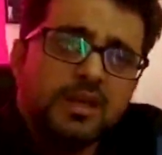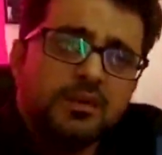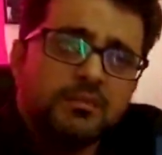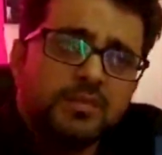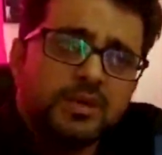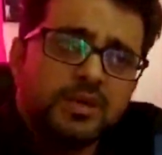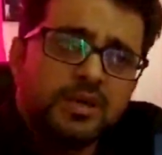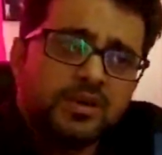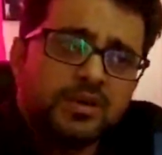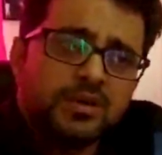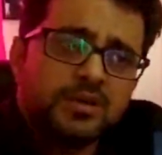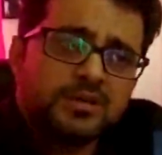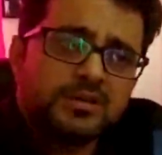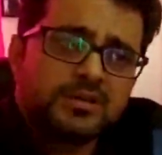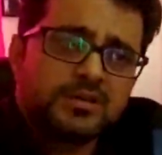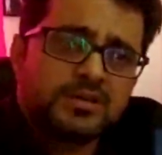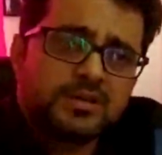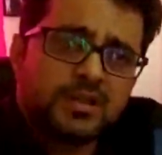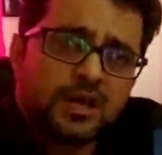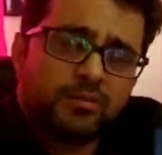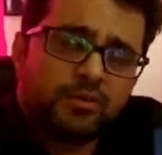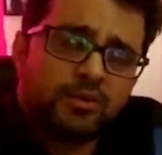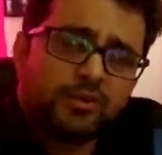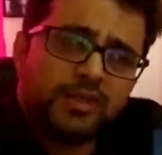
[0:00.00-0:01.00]
because
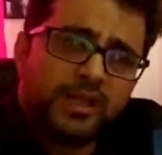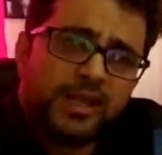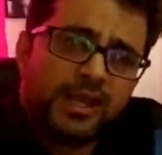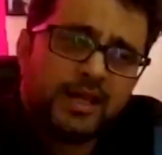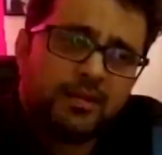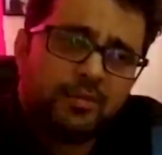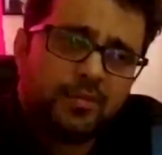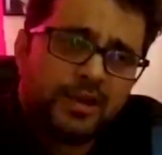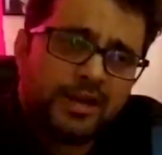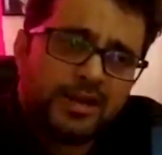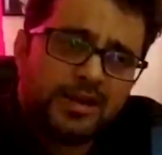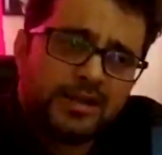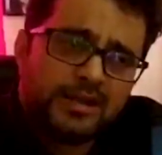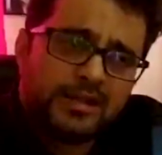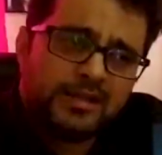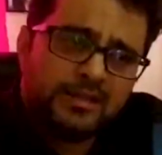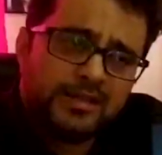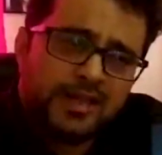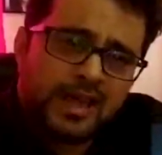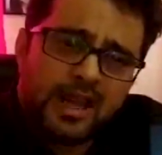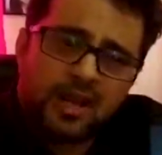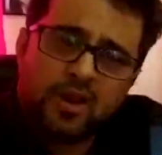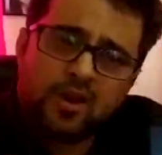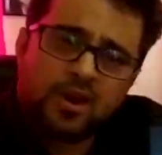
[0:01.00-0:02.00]
some of the laboratories, they
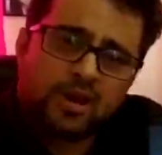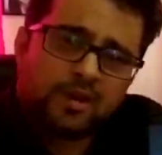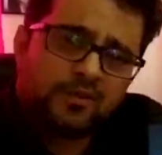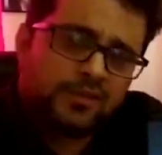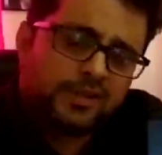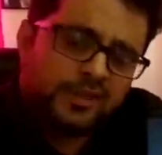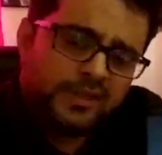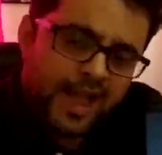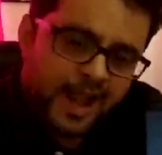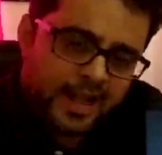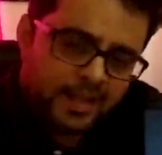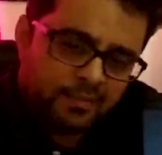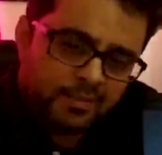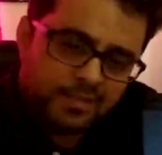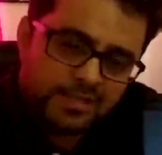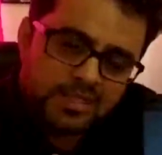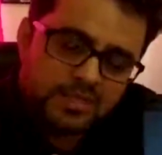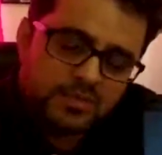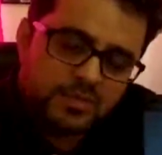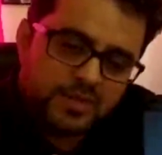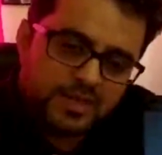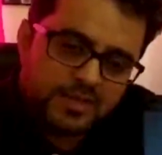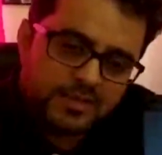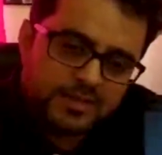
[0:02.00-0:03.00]
are not with that much
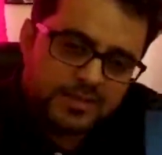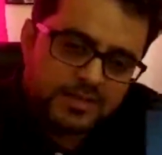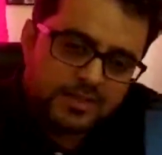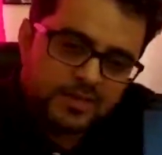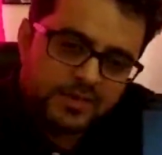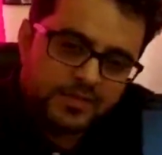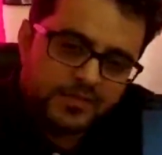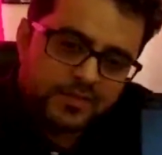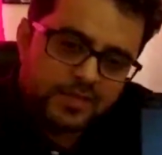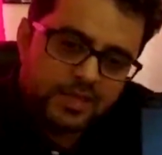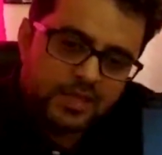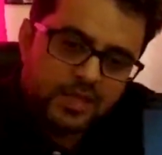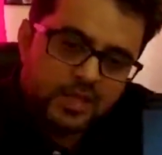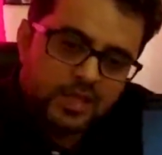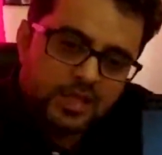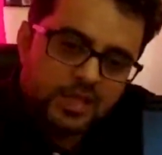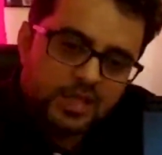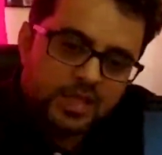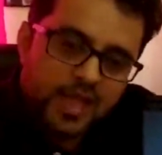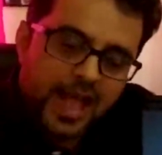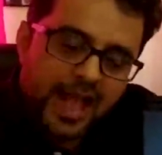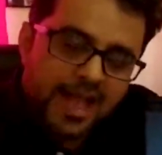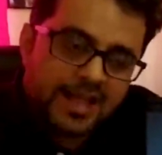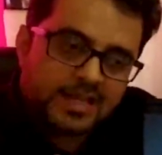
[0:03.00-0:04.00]
space,
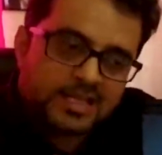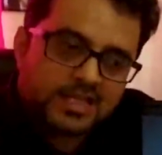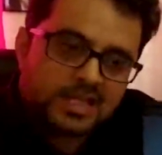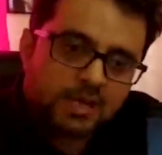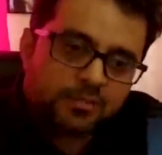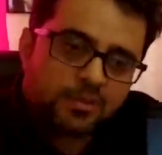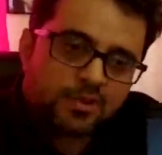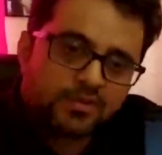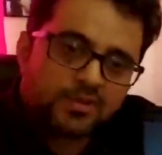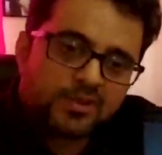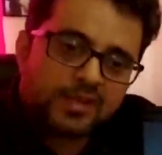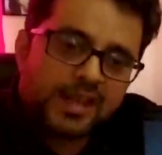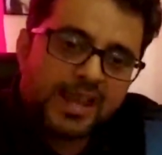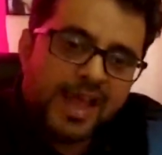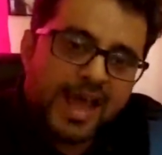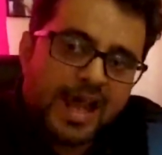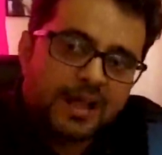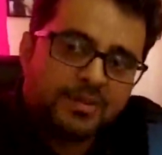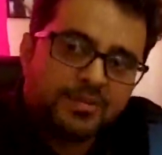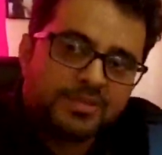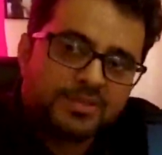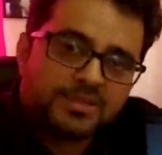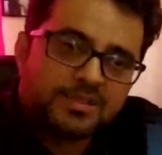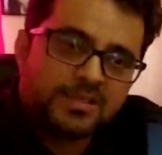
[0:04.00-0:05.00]
and some of the
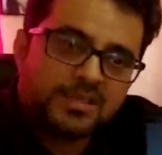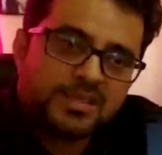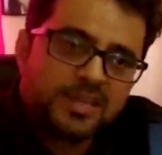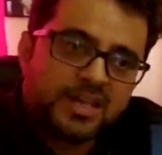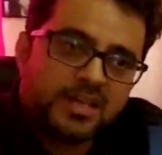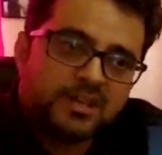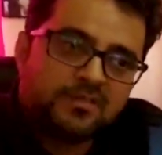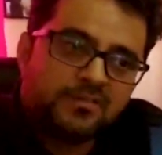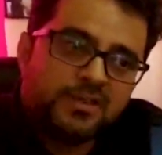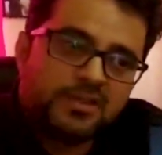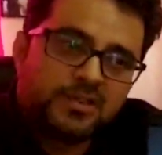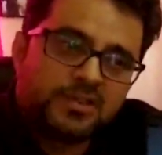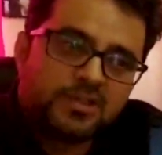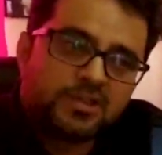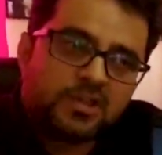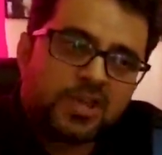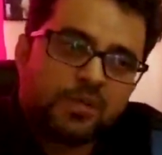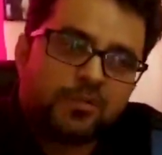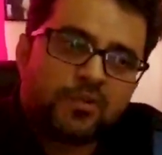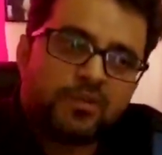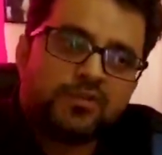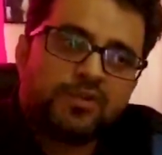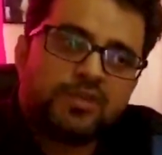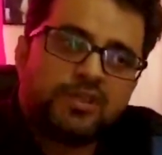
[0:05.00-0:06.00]
labs, they are with
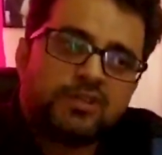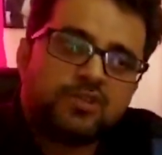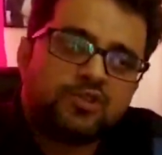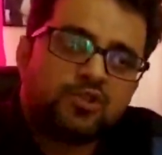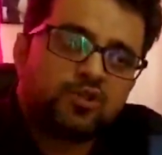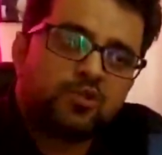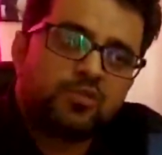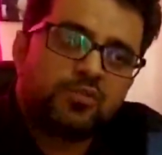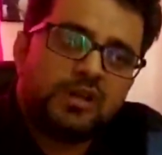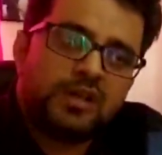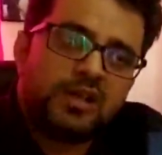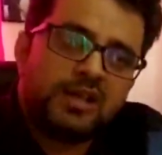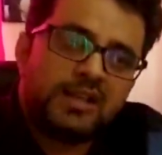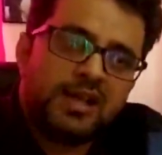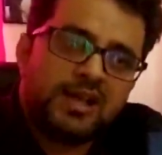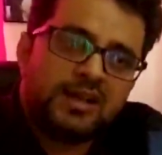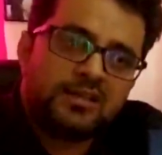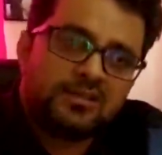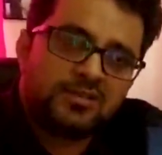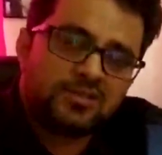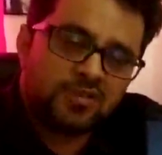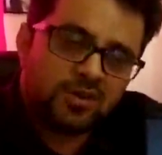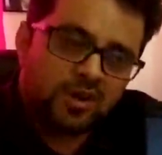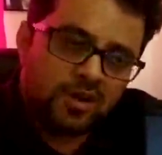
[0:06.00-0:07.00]
some of the instrument that
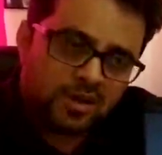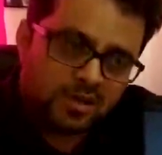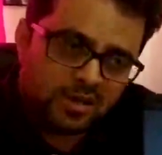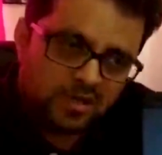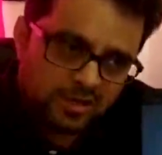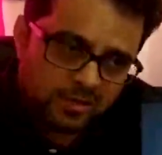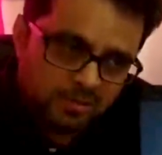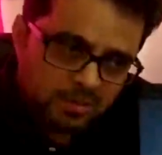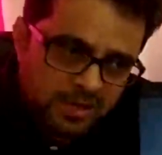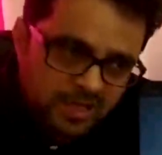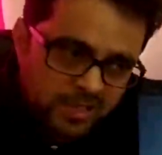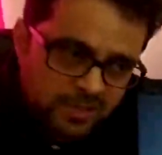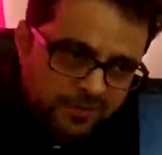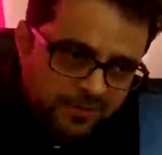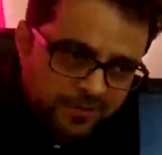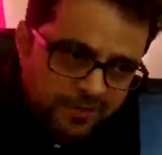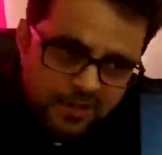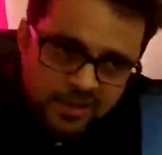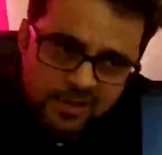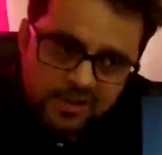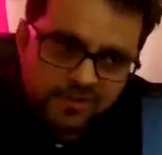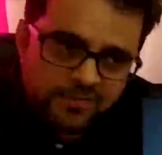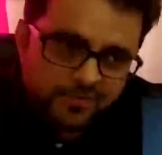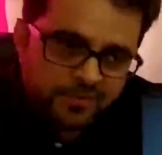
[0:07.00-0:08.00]
is not being
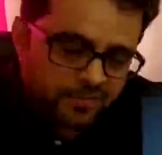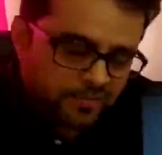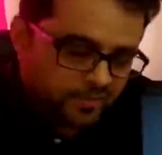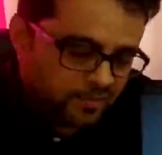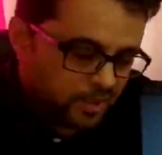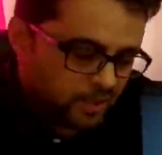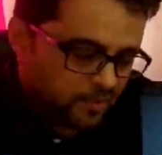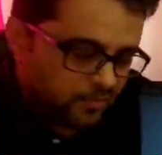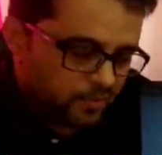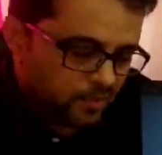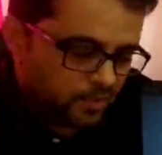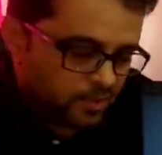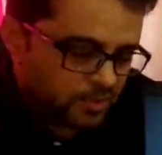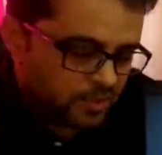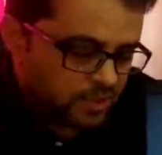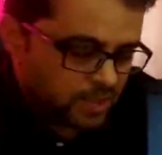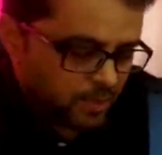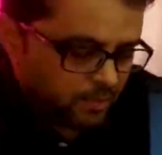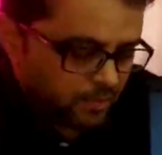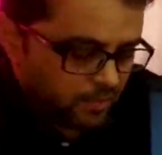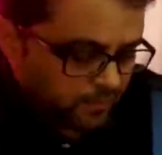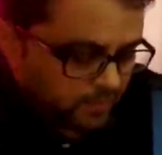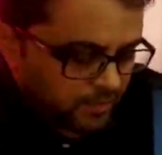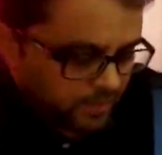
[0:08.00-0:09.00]
fitted for
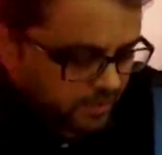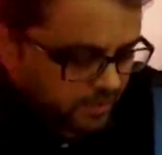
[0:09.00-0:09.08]
some of the